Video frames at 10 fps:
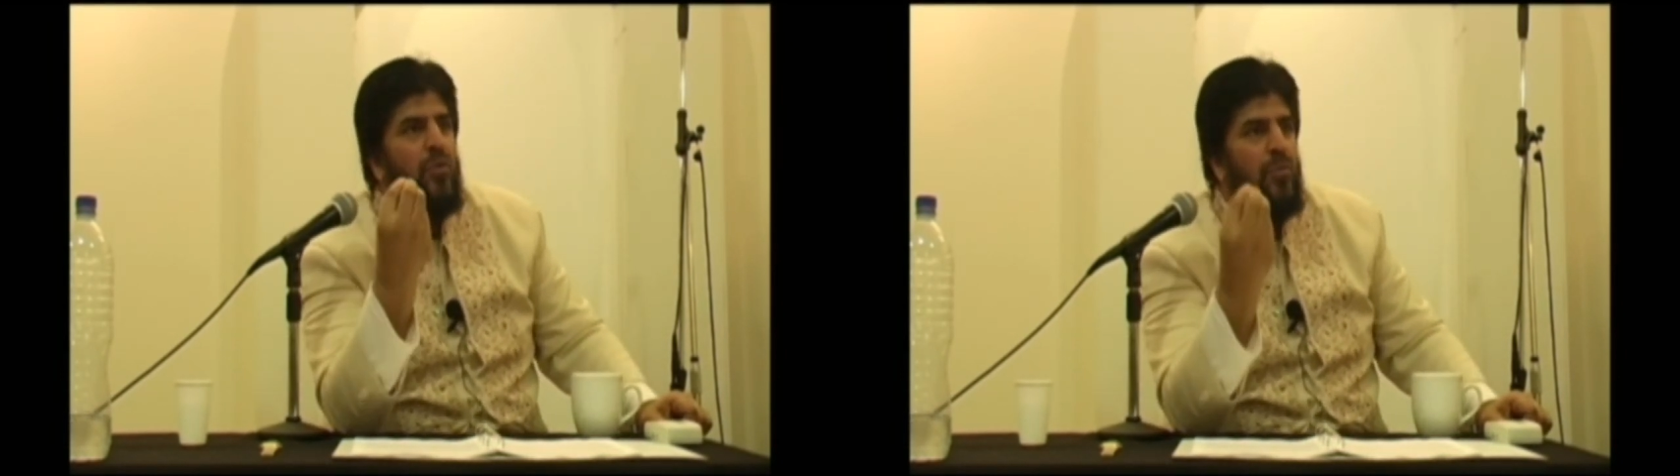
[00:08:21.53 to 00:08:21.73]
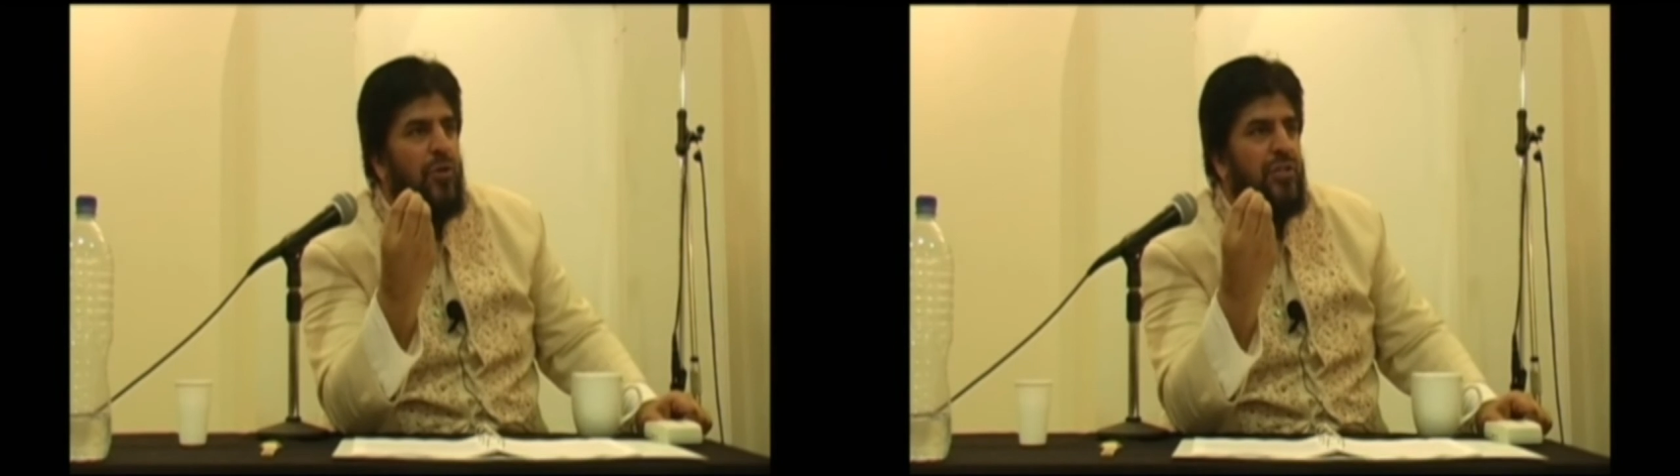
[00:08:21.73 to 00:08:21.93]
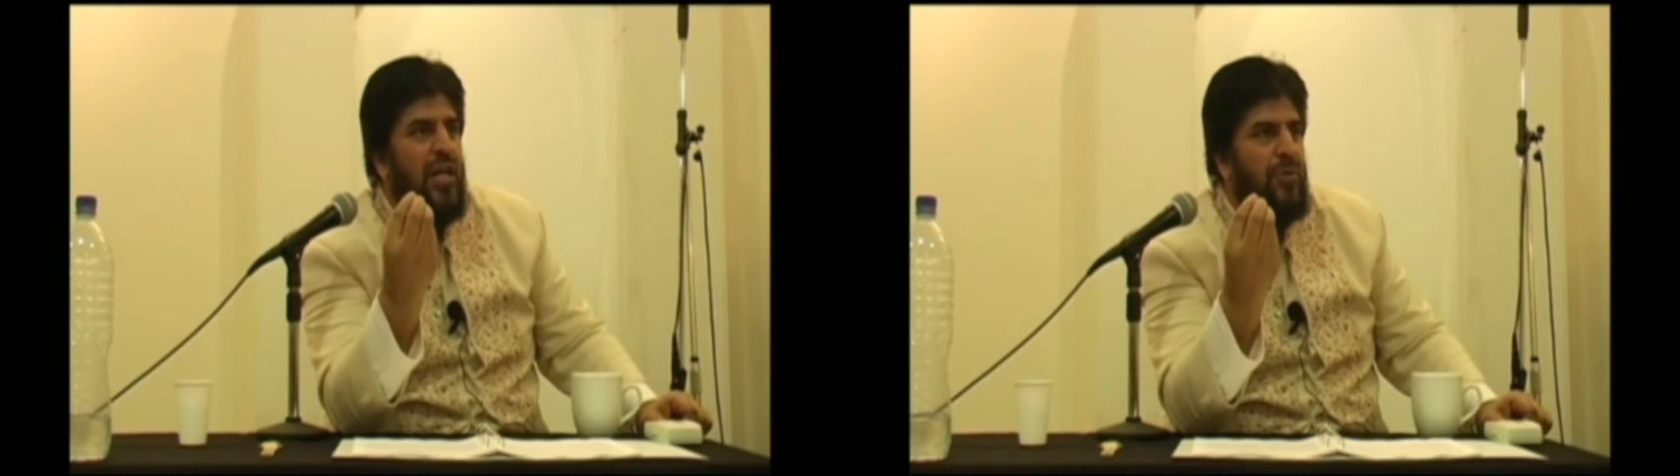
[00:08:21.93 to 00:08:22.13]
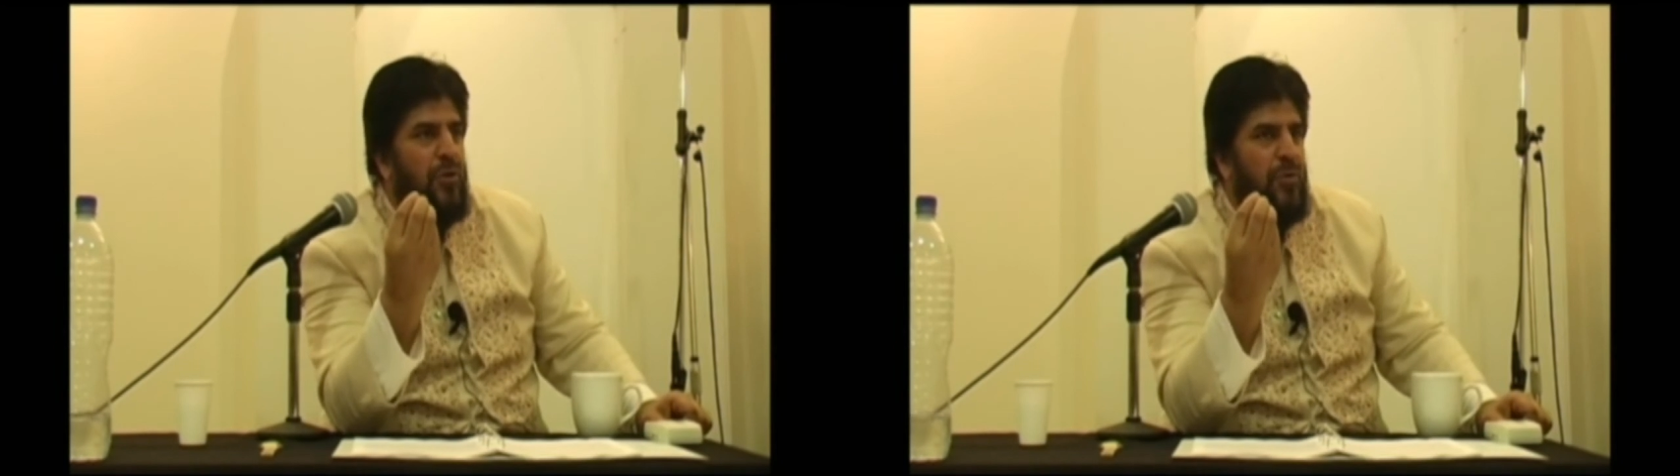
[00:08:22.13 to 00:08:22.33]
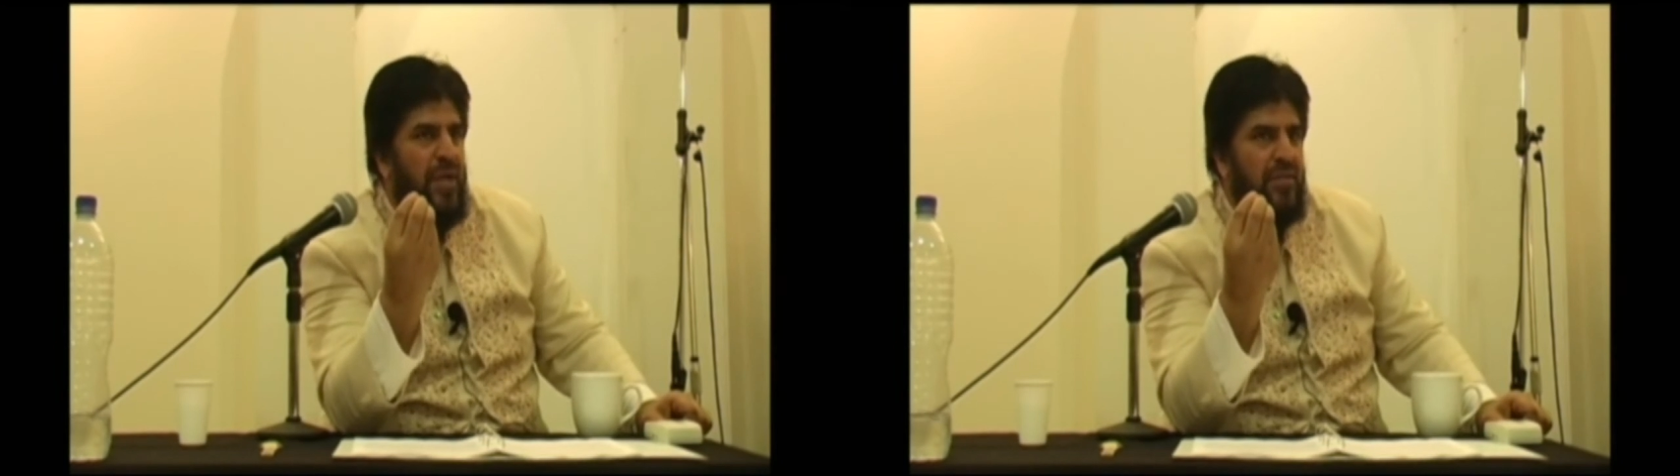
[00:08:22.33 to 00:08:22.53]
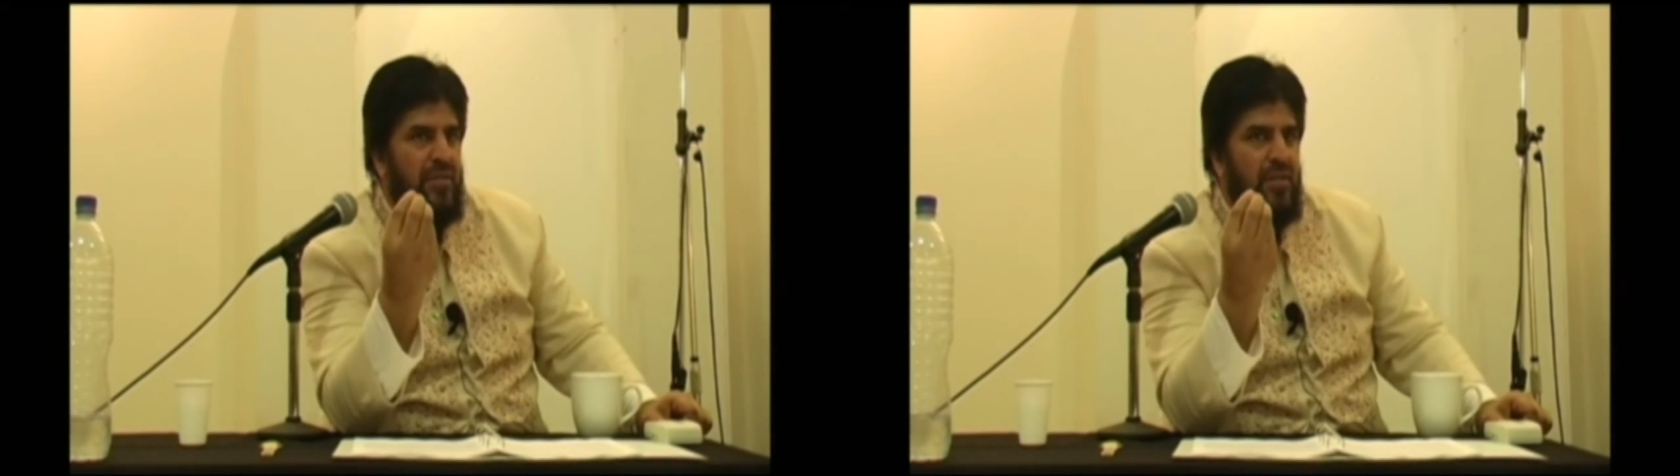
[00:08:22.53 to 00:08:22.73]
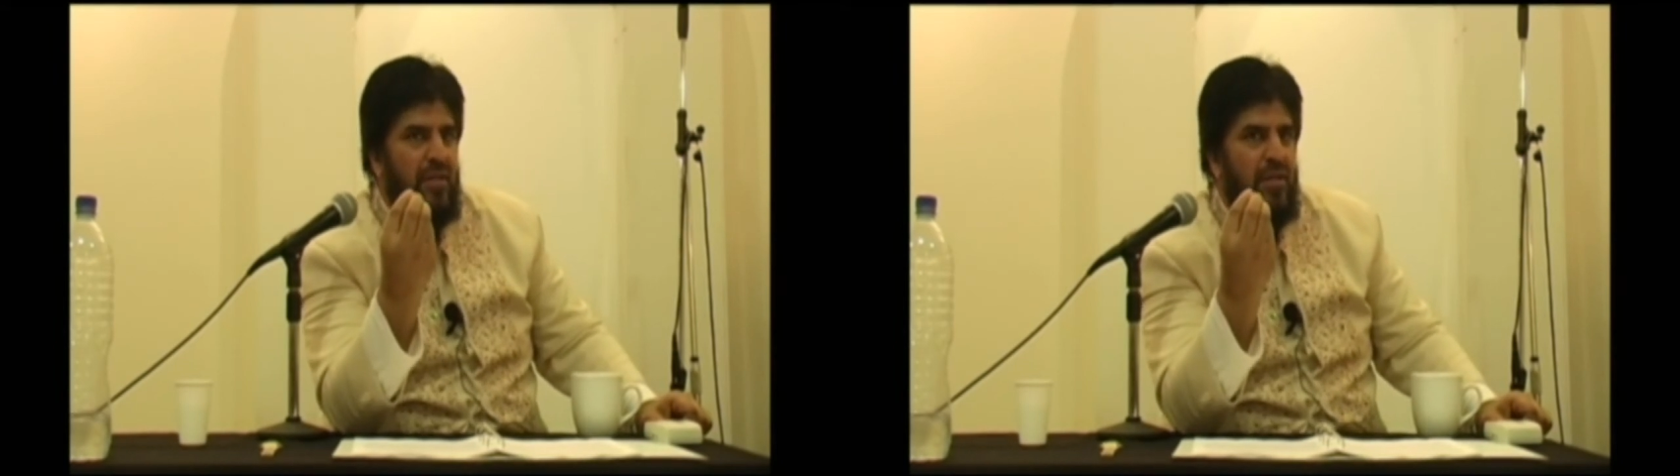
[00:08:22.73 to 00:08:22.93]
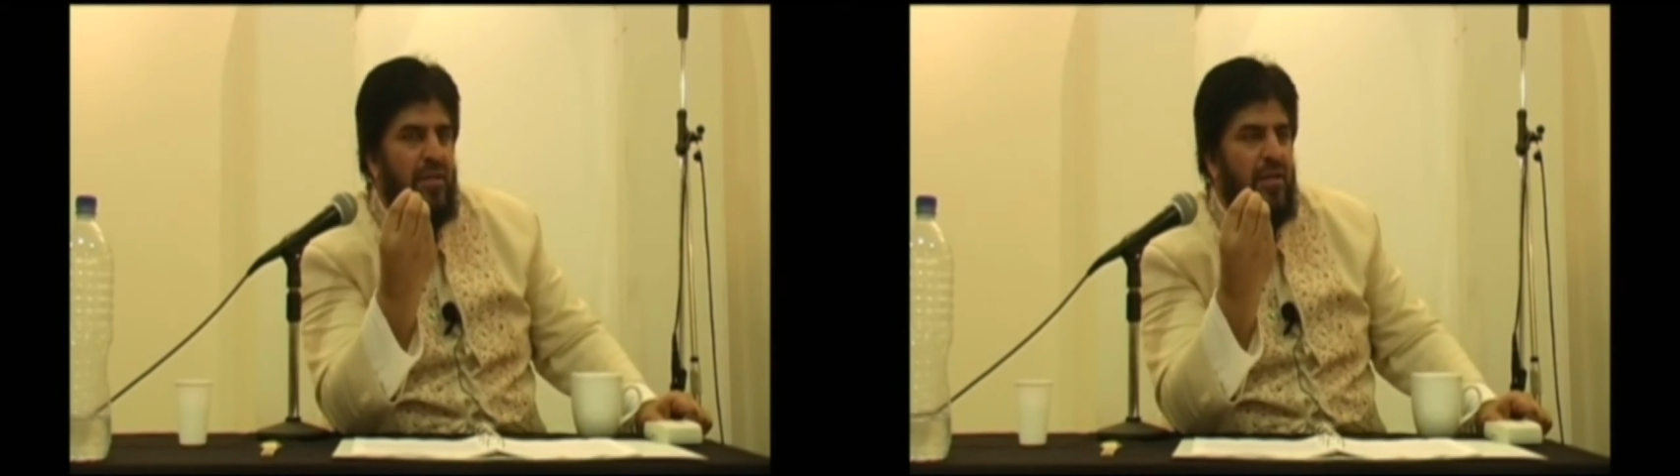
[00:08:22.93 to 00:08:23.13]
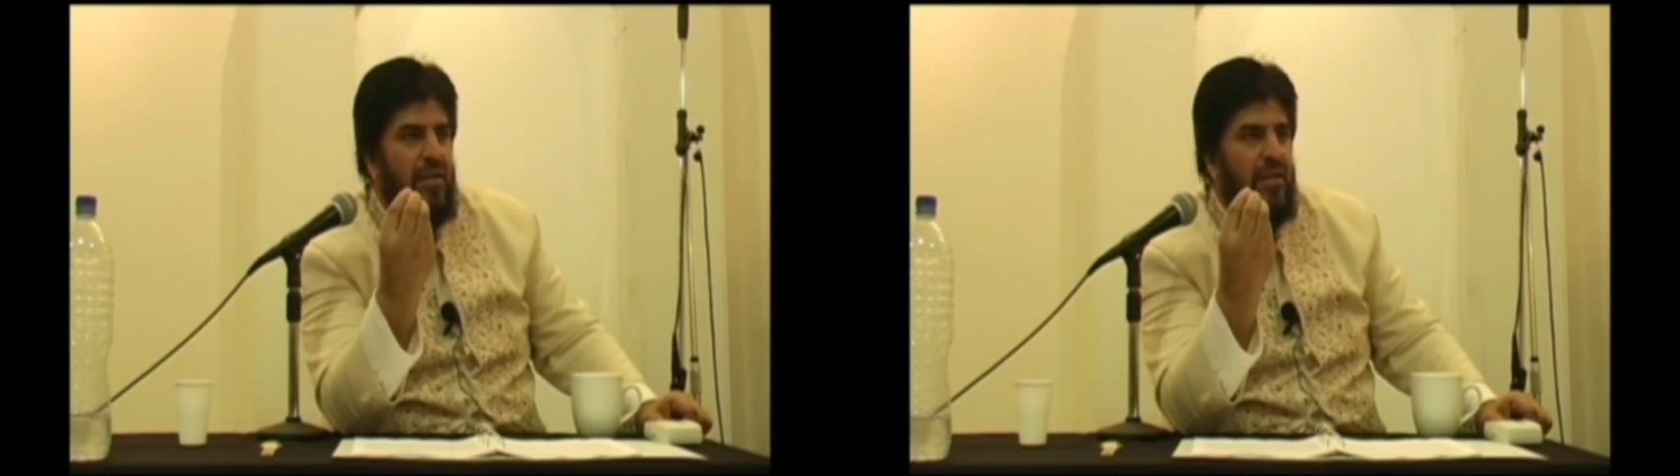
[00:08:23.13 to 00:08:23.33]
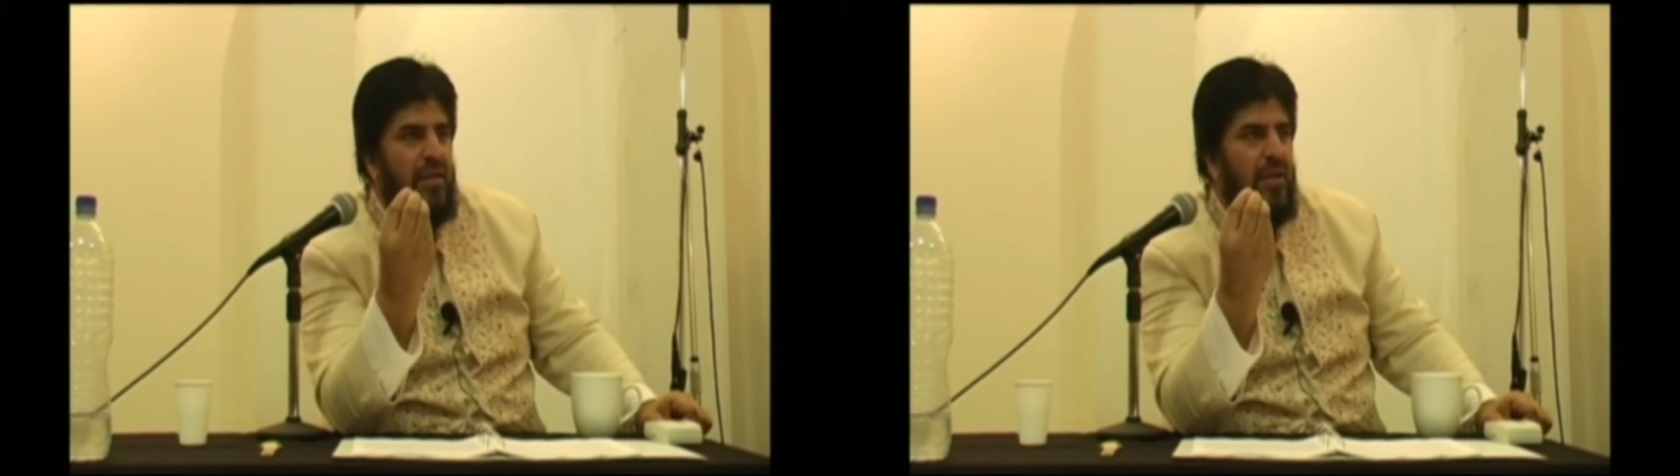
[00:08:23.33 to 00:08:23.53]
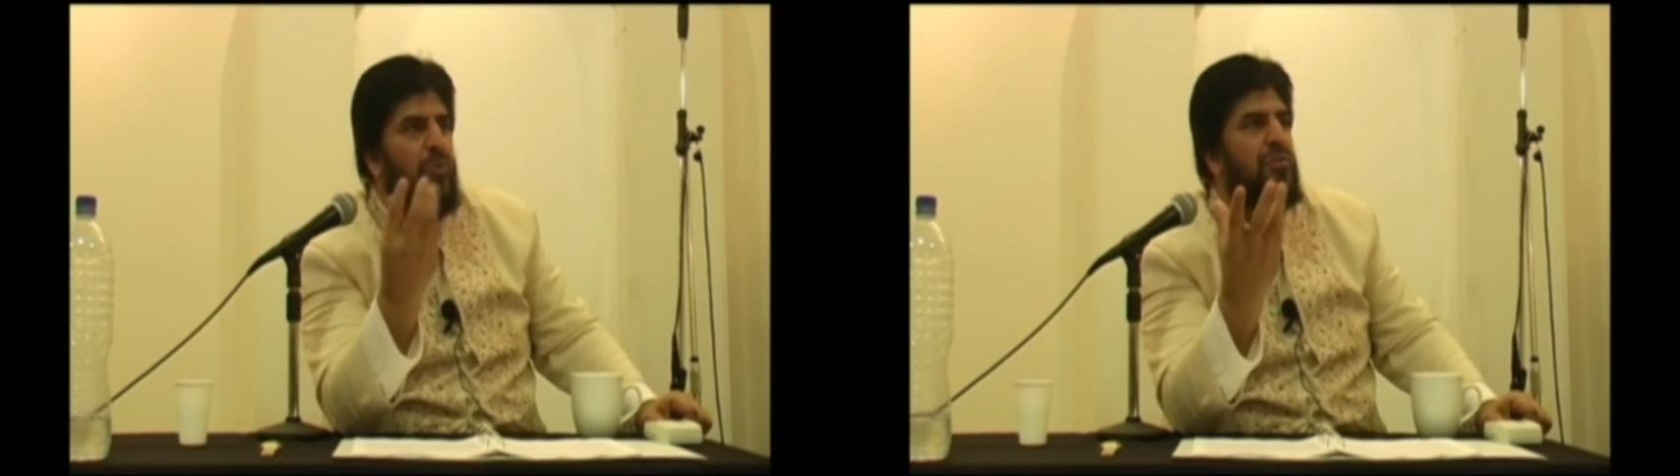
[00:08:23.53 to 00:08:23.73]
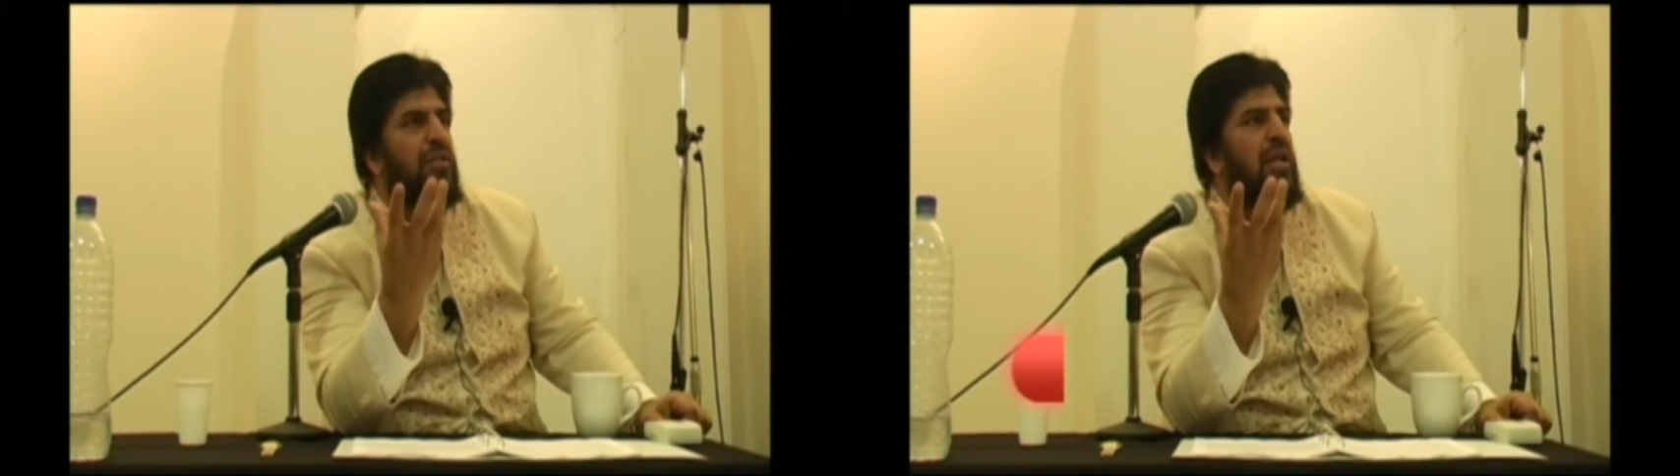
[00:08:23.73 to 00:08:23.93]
Mukhtar bin Ubaid, he was the